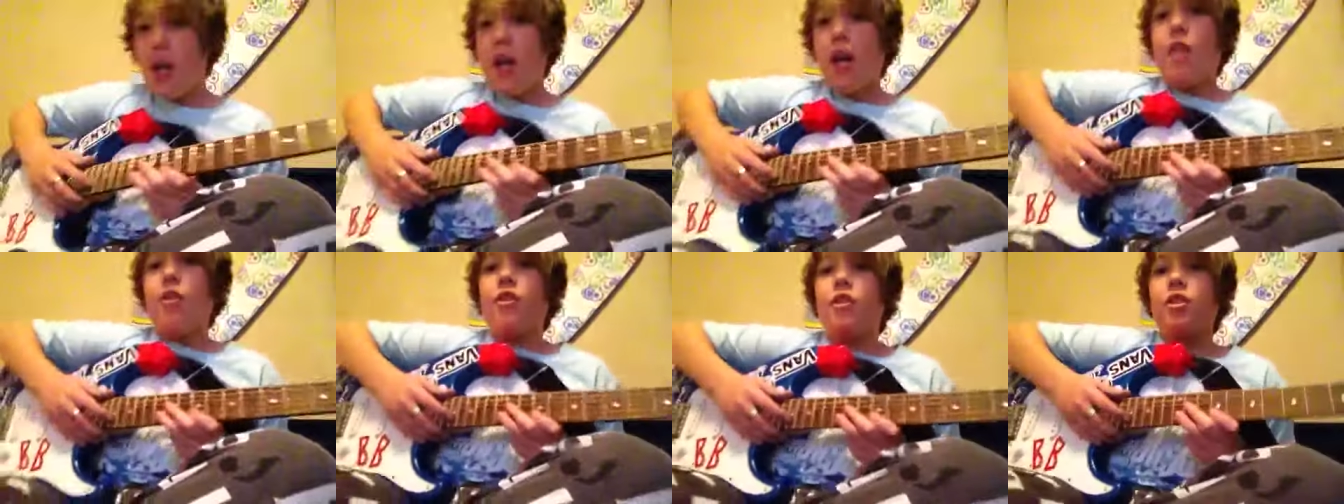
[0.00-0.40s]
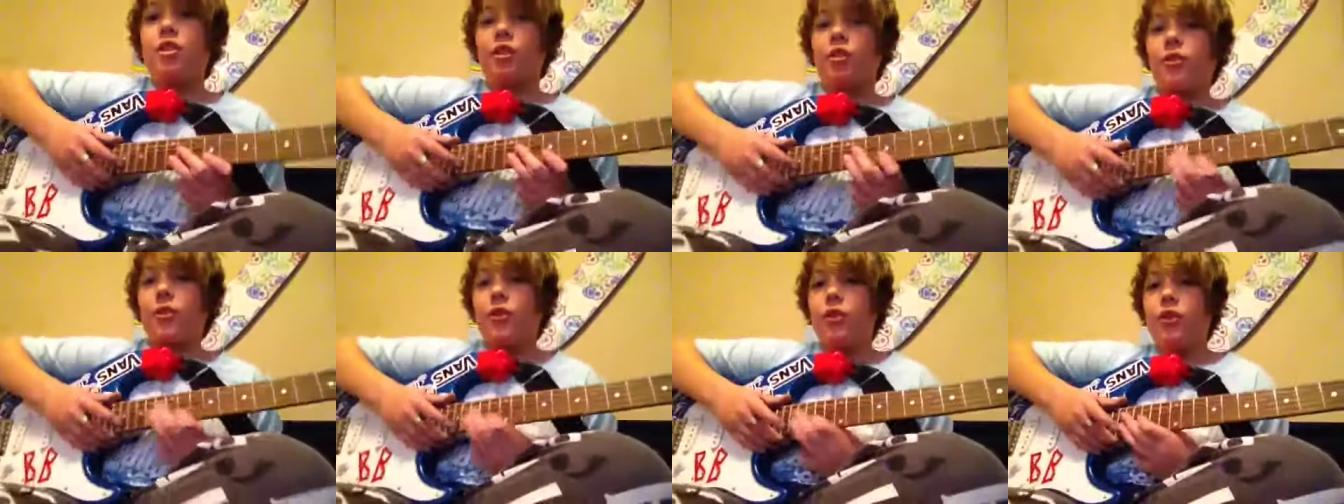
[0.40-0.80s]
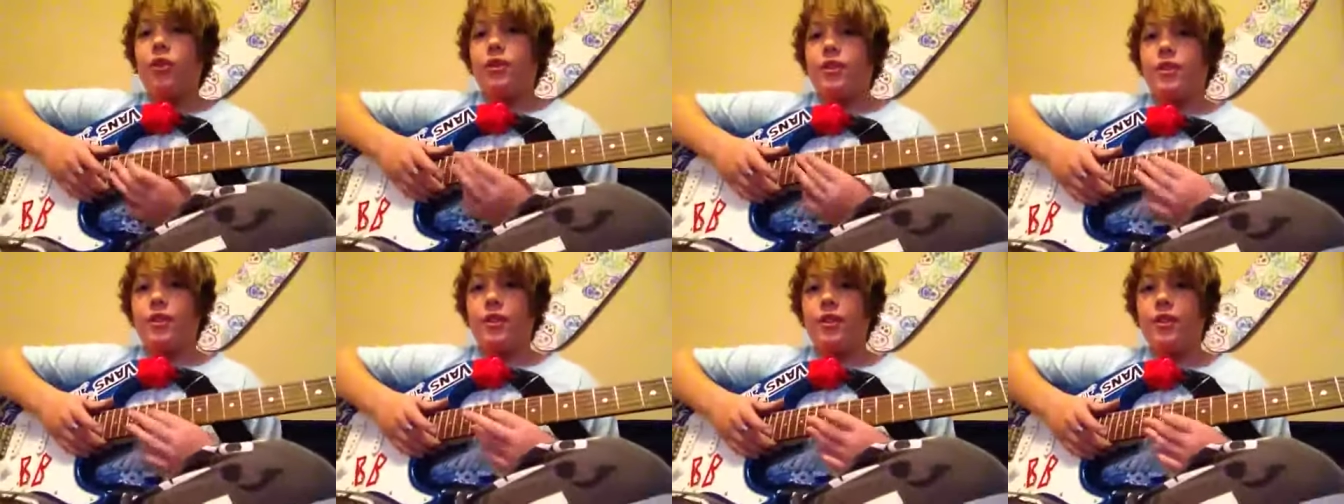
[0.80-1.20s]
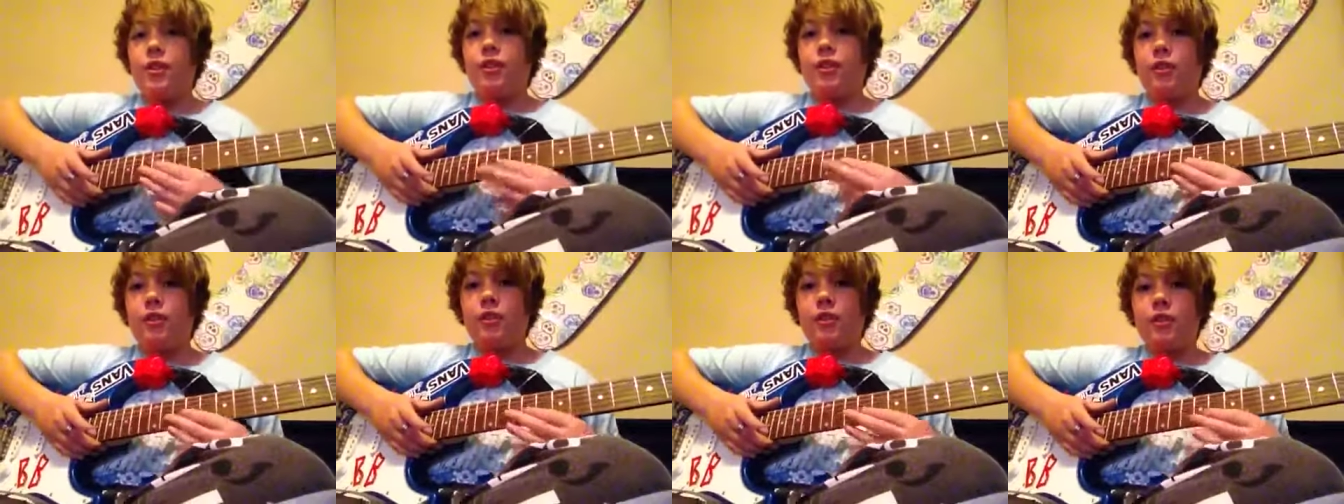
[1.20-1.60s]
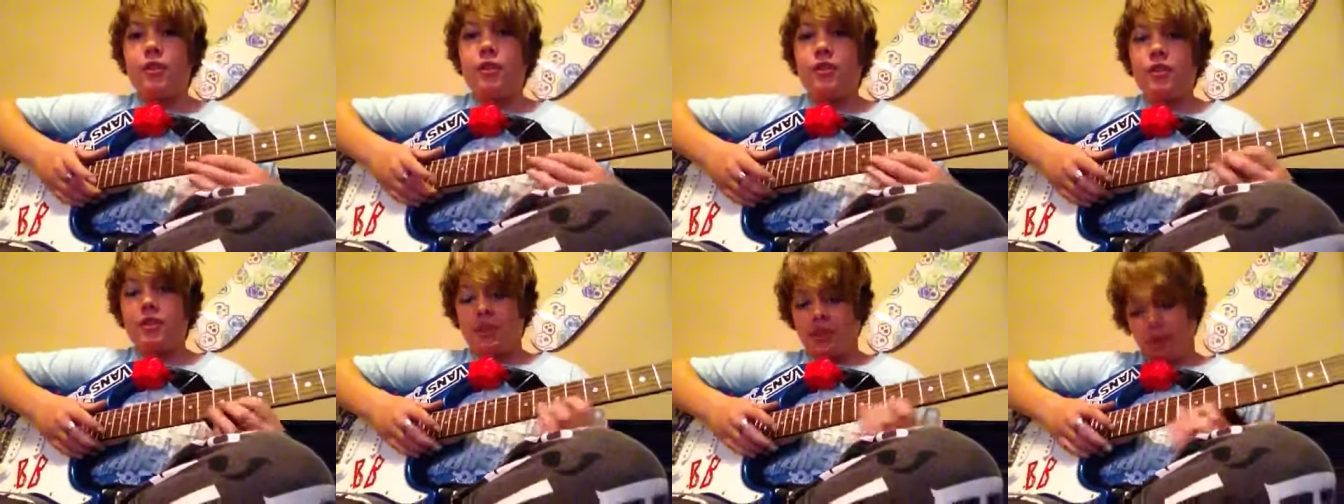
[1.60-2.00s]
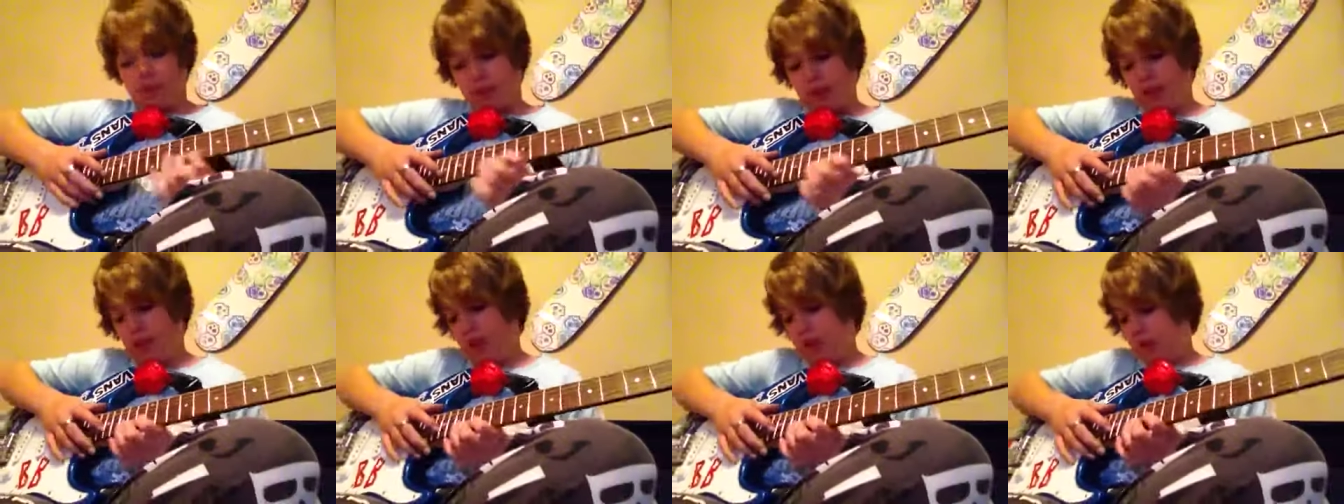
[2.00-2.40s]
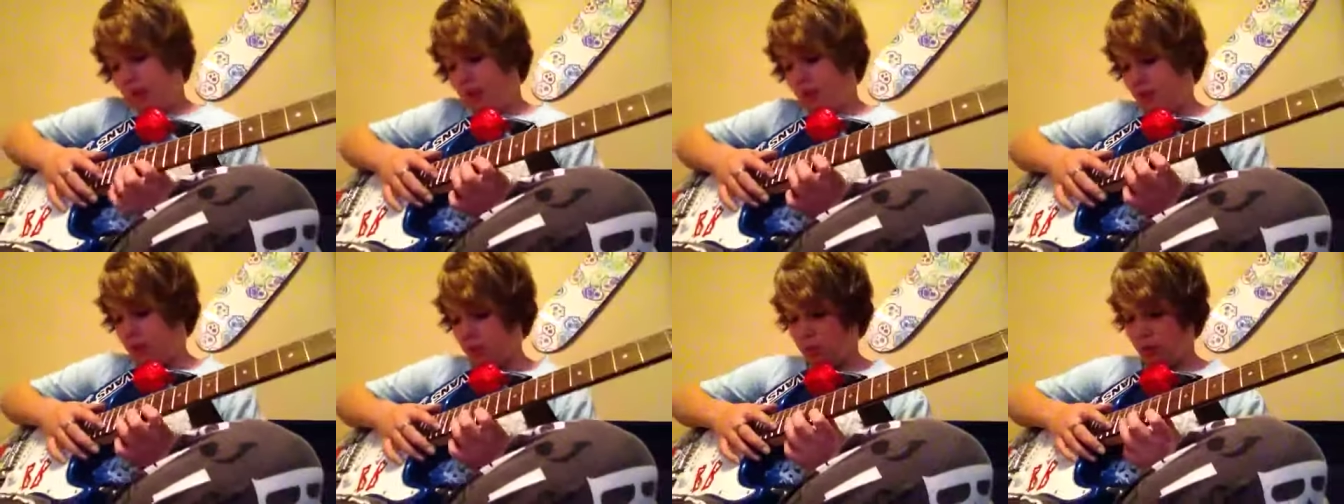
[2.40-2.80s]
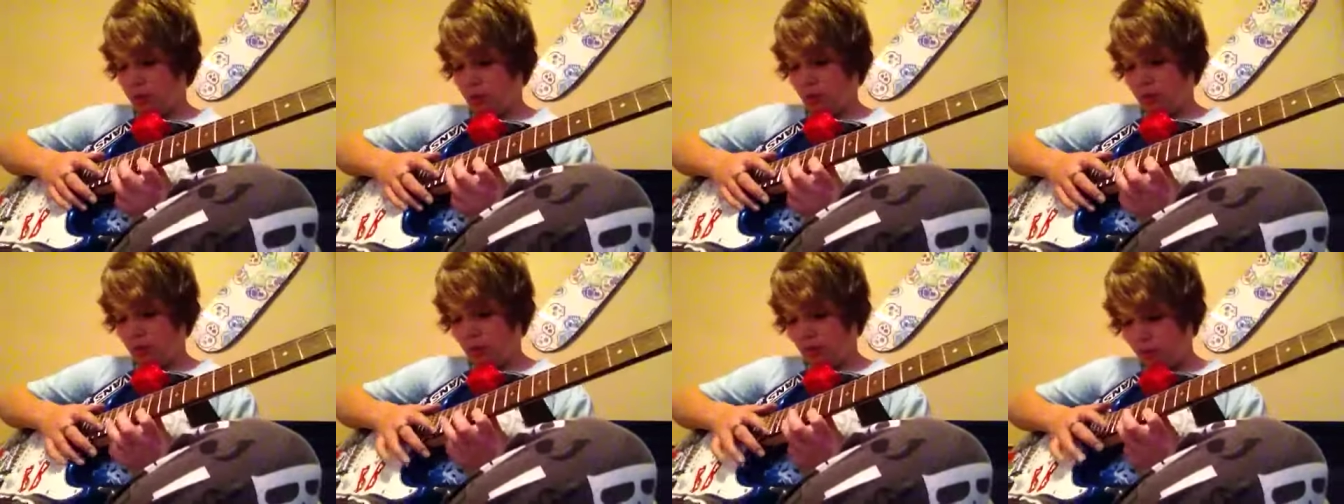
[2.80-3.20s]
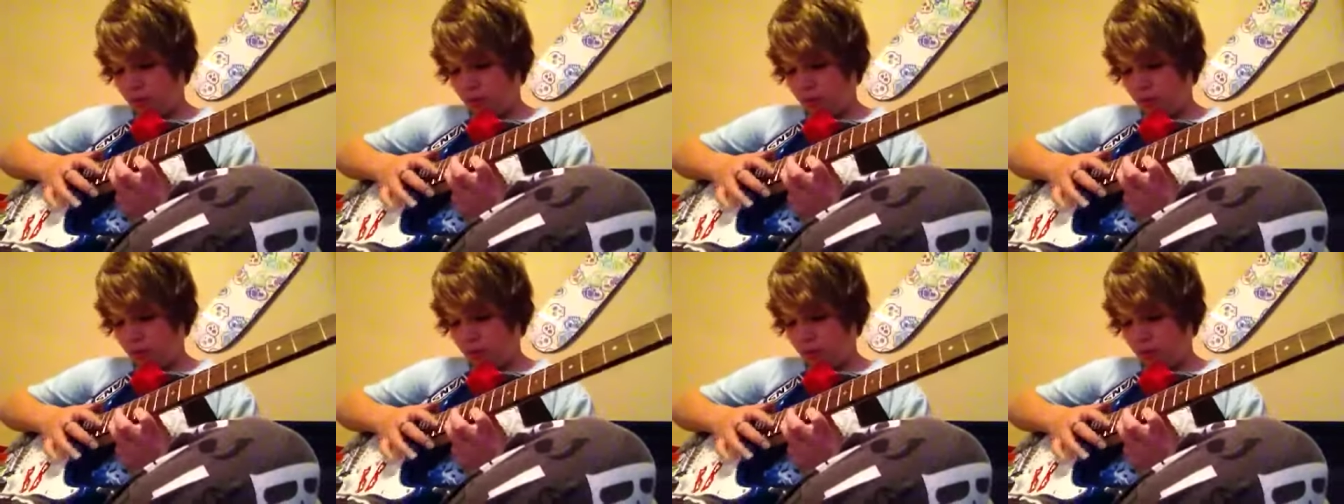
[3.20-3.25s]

And then you hear that, like this is what you hear.